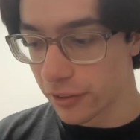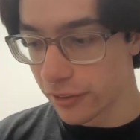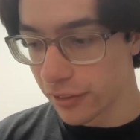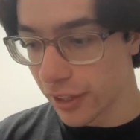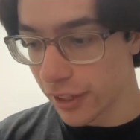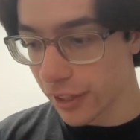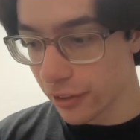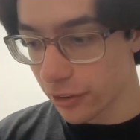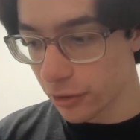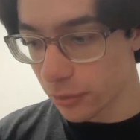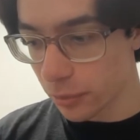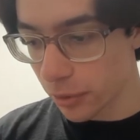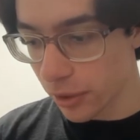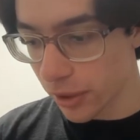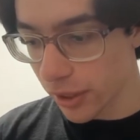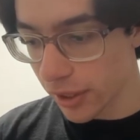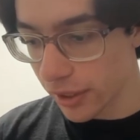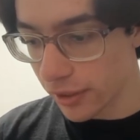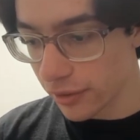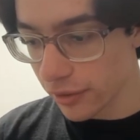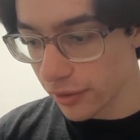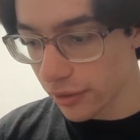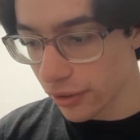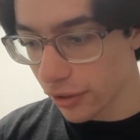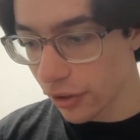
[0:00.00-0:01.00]
Not a
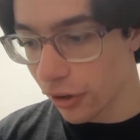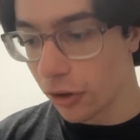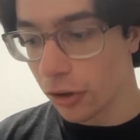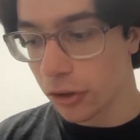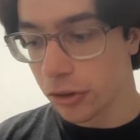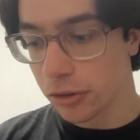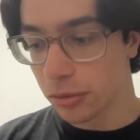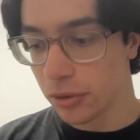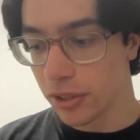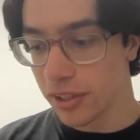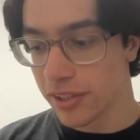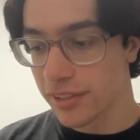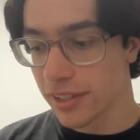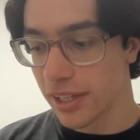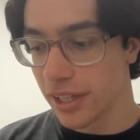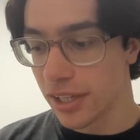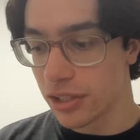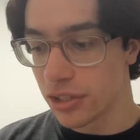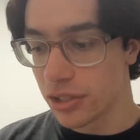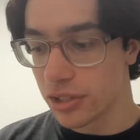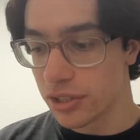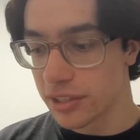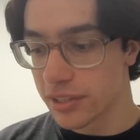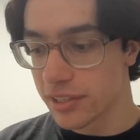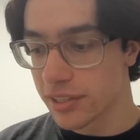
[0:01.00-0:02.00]
surprise. All 3
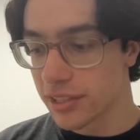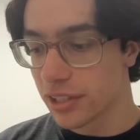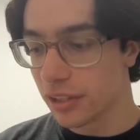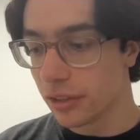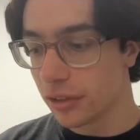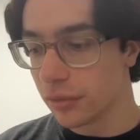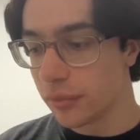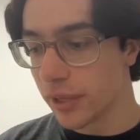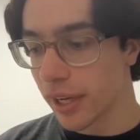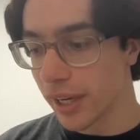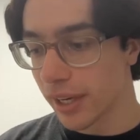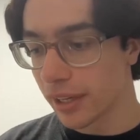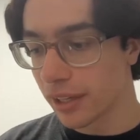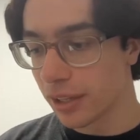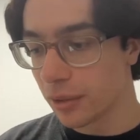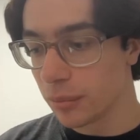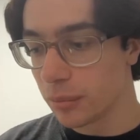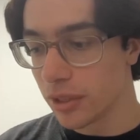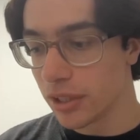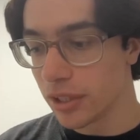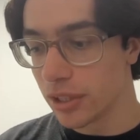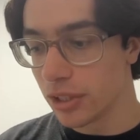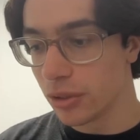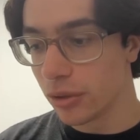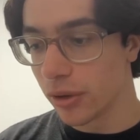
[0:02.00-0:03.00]
stages. Still not going to
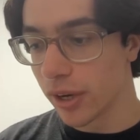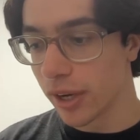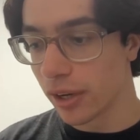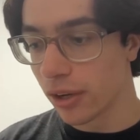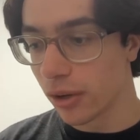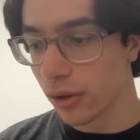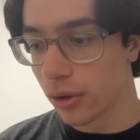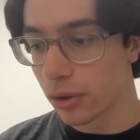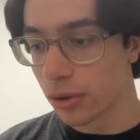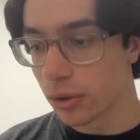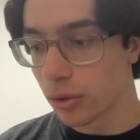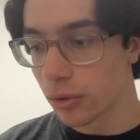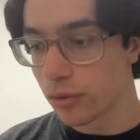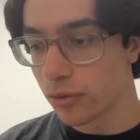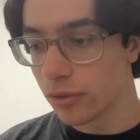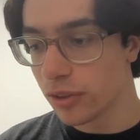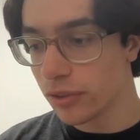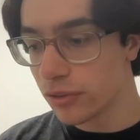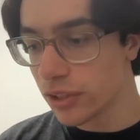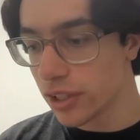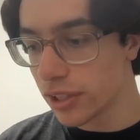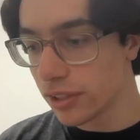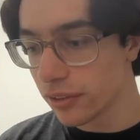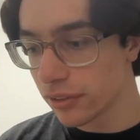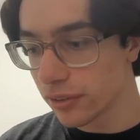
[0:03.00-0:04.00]
beat UI Goku.
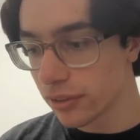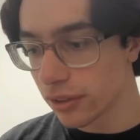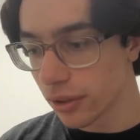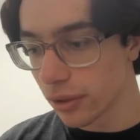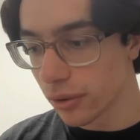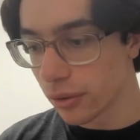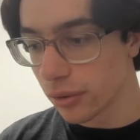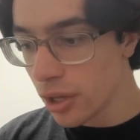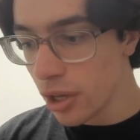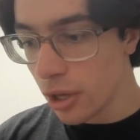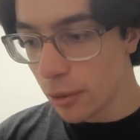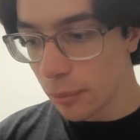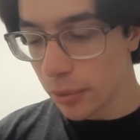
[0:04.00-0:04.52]
15 stones.